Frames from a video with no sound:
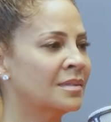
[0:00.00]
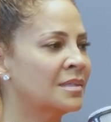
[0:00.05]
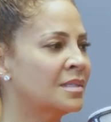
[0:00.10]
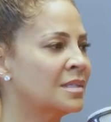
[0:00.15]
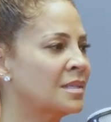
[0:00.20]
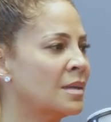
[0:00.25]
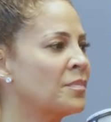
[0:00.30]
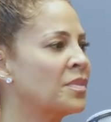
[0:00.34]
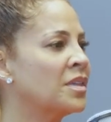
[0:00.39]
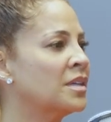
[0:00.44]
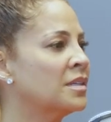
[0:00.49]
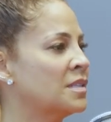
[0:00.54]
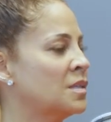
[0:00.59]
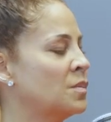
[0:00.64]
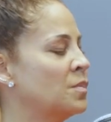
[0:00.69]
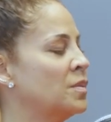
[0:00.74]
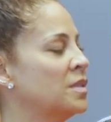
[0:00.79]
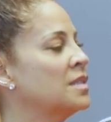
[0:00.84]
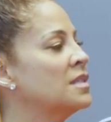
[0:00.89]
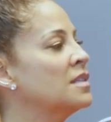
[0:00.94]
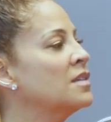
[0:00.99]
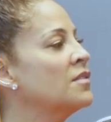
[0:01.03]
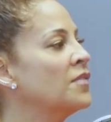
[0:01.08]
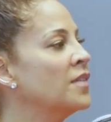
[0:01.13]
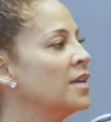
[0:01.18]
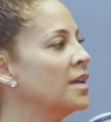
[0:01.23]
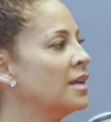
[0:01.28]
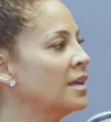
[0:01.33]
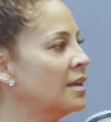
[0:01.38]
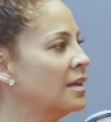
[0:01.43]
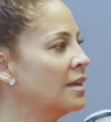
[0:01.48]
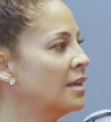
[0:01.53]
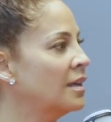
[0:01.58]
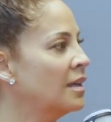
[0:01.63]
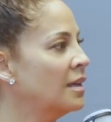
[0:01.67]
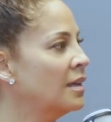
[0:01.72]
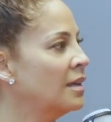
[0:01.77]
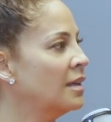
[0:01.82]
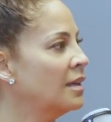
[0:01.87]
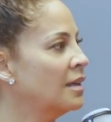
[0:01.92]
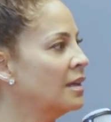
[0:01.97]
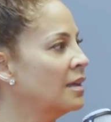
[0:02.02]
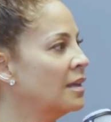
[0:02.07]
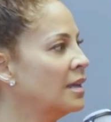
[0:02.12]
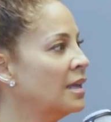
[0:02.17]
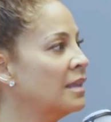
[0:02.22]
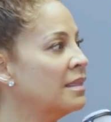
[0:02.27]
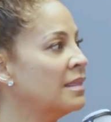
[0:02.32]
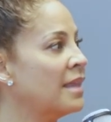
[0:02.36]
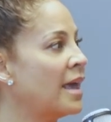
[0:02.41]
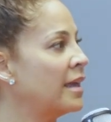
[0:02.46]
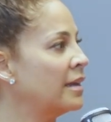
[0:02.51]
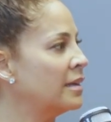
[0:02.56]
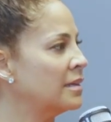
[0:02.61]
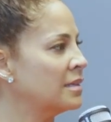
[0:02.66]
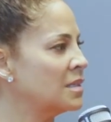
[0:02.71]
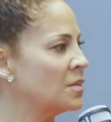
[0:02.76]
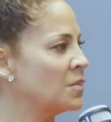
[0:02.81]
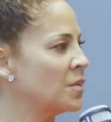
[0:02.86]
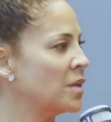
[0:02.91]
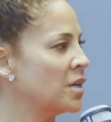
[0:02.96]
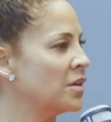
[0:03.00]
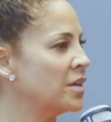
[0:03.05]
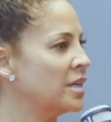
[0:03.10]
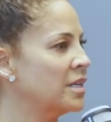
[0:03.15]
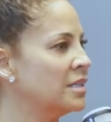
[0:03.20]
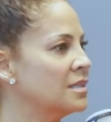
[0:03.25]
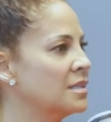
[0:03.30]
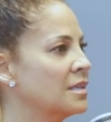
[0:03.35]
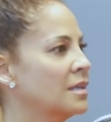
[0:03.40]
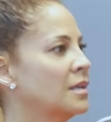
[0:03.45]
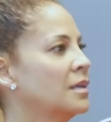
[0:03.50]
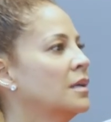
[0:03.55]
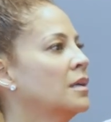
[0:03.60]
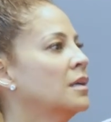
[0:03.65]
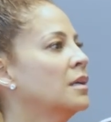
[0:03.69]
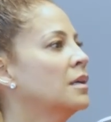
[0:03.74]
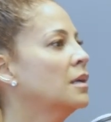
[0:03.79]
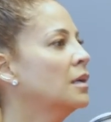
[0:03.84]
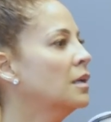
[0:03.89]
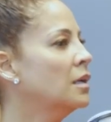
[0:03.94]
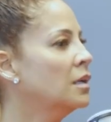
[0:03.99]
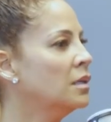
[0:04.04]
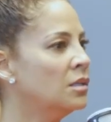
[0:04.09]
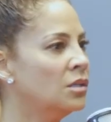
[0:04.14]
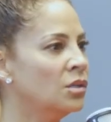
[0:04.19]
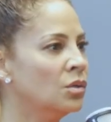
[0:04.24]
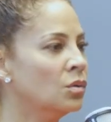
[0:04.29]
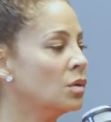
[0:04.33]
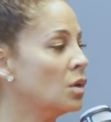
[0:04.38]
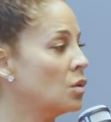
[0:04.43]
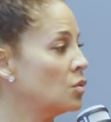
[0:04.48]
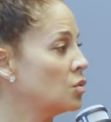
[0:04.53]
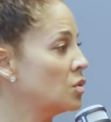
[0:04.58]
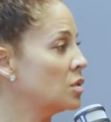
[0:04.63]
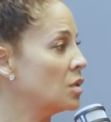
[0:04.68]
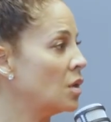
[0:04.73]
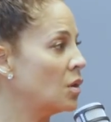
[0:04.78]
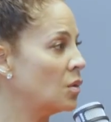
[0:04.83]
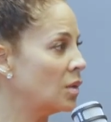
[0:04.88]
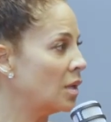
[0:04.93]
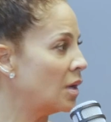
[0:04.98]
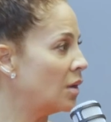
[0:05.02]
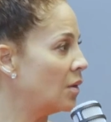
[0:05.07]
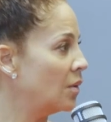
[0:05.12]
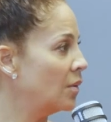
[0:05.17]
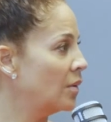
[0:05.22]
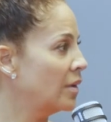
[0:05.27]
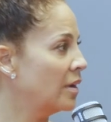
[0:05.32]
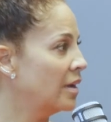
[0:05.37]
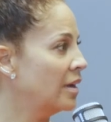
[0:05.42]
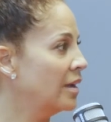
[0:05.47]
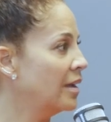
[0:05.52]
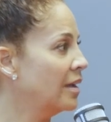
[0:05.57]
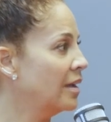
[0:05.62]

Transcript: something specific hmm. in that experience, you go solo. Yeah.